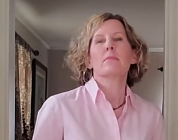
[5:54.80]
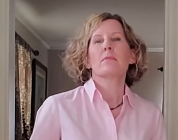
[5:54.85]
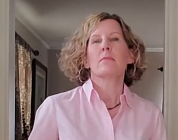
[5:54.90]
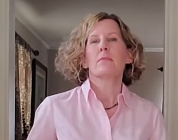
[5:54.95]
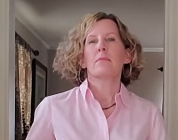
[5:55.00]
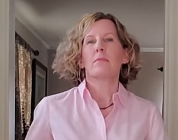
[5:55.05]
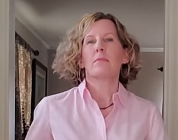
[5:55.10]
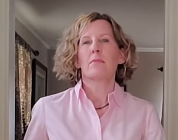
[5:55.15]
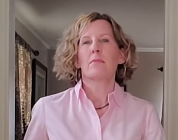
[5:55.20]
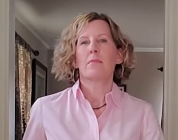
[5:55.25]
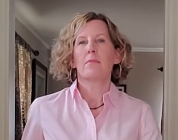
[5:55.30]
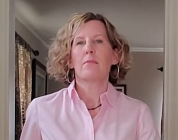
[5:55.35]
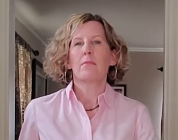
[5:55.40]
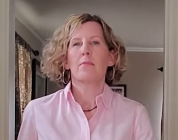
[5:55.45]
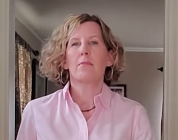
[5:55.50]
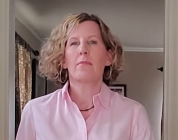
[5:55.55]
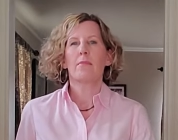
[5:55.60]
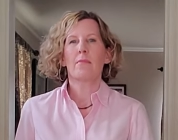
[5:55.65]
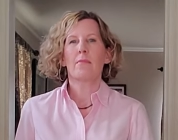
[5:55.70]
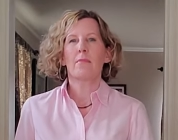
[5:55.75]

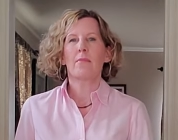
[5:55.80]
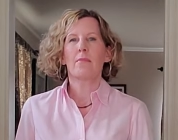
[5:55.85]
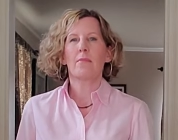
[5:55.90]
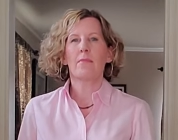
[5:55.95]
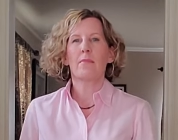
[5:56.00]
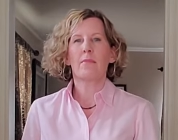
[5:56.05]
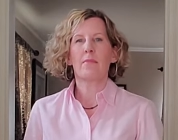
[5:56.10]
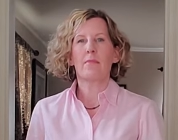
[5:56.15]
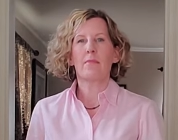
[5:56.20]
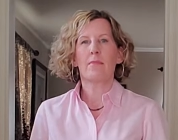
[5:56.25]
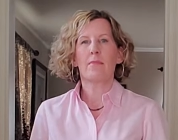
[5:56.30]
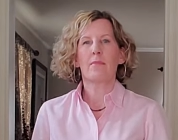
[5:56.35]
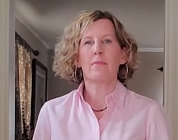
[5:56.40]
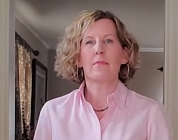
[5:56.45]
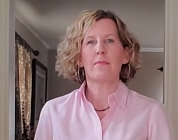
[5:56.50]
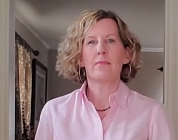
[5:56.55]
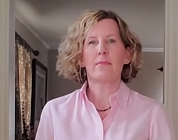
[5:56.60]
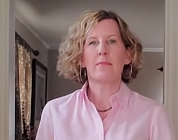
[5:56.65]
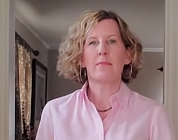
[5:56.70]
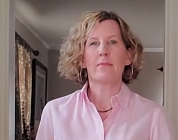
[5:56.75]

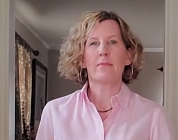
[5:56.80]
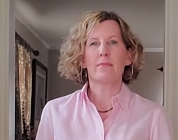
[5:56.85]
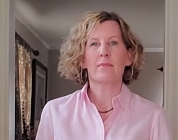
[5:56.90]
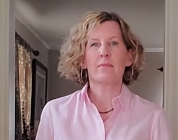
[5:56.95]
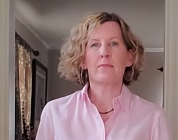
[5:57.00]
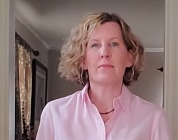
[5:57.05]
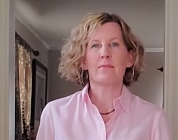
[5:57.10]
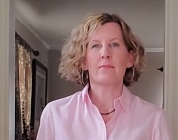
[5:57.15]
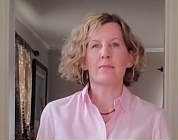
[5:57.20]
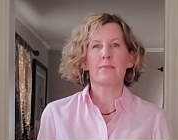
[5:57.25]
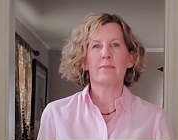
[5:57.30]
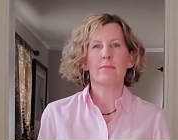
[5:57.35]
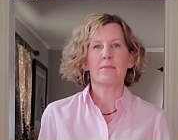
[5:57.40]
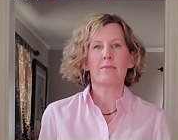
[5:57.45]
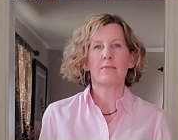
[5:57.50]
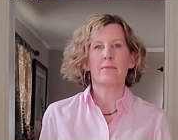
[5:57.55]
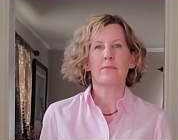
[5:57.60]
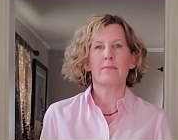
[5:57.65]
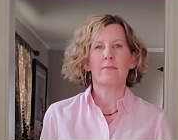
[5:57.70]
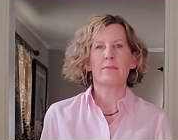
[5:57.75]

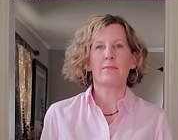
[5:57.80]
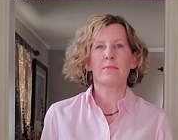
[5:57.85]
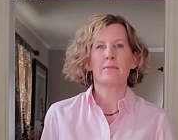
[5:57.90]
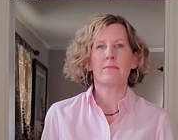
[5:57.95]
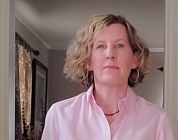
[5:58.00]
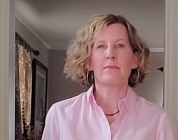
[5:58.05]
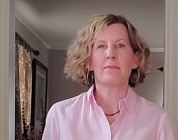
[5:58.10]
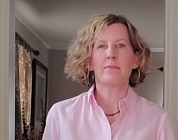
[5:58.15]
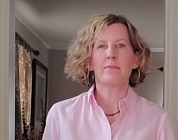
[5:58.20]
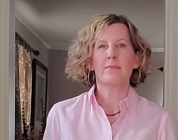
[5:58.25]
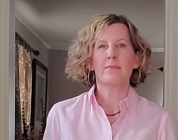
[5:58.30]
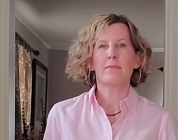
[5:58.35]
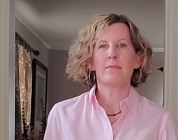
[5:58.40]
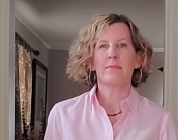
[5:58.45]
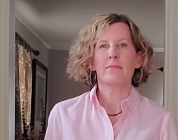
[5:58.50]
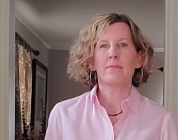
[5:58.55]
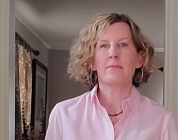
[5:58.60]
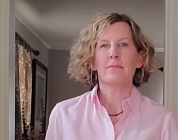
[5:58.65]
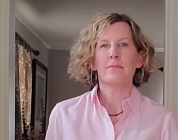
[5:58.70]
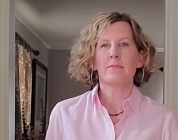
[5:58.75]

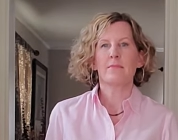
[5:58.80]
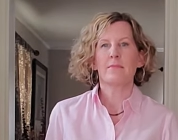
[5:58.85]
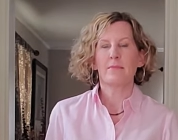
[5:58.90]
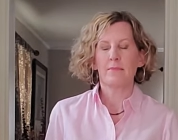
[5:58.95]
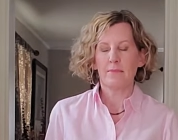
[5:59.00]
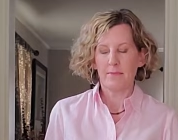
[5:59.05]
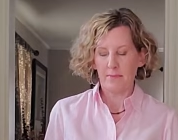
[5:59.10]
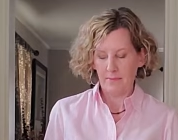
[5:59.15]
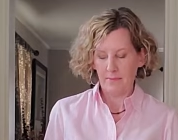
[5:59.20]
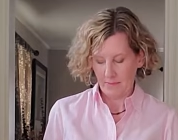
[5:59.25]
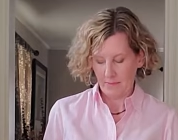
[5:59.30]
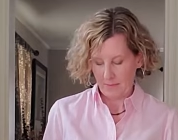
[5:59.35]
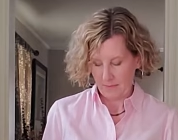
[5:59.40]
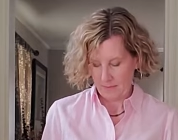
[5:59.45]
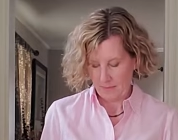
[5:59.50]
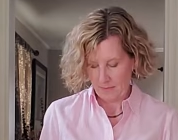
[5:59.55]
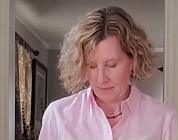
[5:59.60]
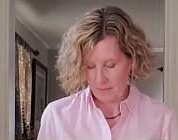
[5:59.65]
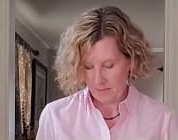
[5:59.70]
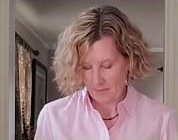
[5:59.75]

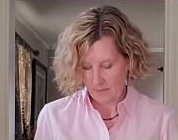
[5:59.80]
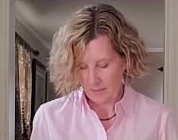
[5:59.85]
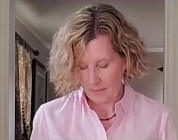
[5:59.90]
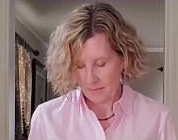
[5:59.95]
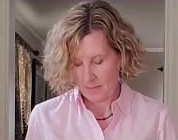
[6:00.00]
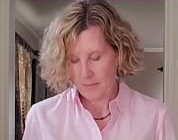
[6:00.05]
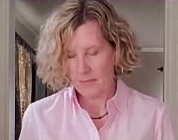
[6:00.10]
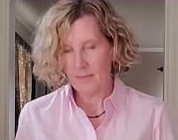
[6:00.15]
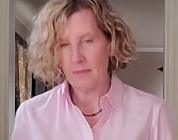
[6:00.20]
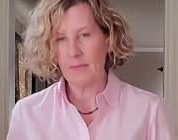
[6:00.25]
(silence)